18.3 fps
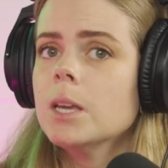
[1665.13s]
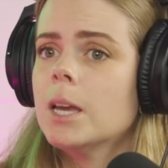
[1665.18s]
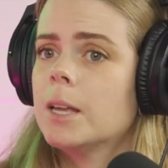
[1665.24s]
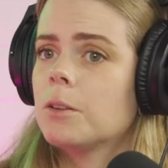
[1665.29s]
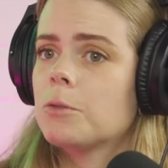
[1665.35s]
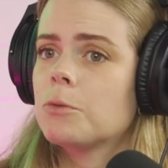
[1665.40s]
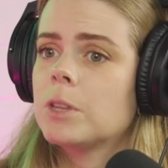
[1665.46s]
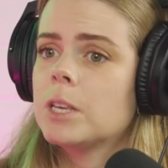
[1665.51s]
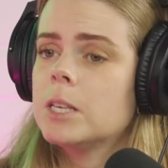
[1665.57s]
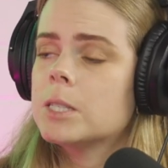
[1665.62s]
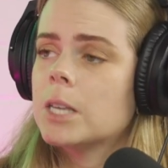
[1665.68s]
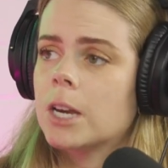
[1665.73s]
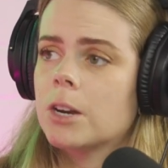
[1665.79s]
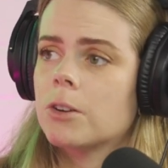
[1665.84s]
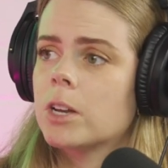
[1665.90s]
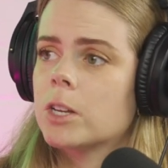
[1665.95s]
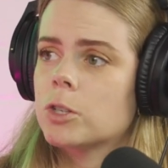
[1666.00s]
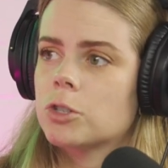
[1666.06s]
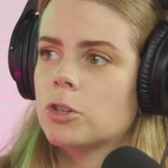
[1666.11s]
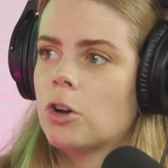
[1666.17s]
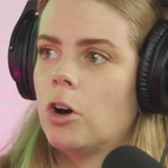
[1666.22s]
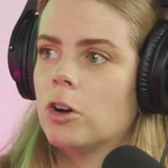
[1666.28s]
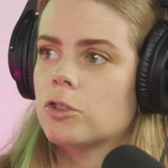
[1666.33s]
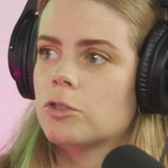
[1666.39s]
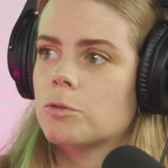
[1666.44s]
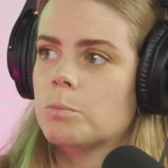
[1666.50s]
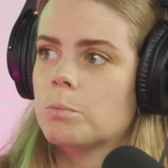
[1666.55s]
And if these areas
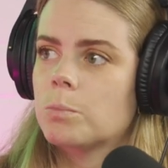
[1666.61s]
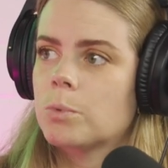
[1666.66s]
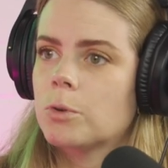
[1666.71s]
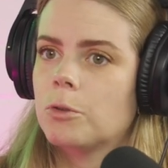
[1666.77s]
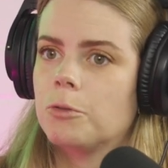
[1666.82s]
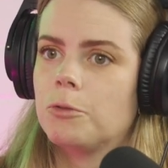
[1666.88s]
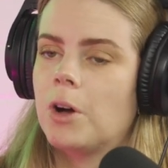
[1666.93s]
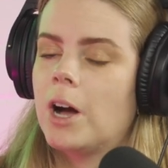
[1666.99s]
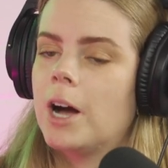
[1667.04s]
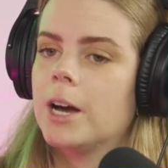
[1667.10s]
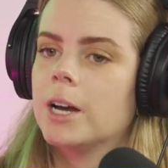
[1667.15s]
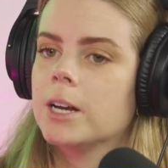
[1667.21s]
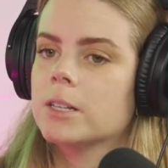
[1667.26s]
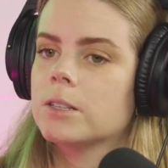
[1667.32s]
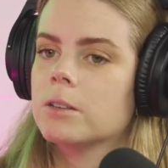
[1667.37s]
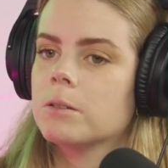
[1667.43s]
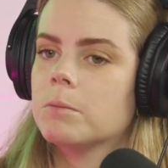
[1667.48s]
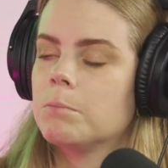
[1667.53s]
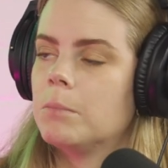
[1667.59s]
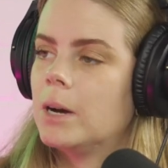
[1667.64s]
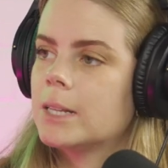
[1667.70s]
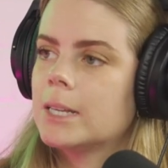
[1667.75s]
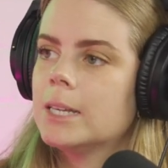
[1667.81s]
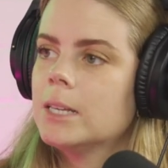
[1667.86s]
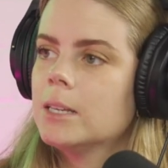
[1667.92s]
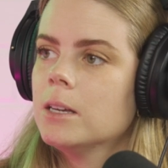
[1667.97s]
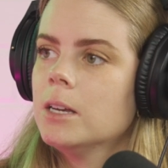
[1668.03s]
can't provide
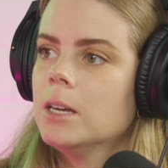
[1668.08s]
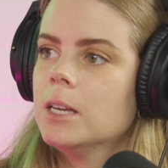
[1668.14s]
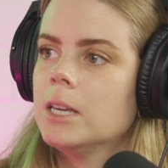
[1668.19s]
money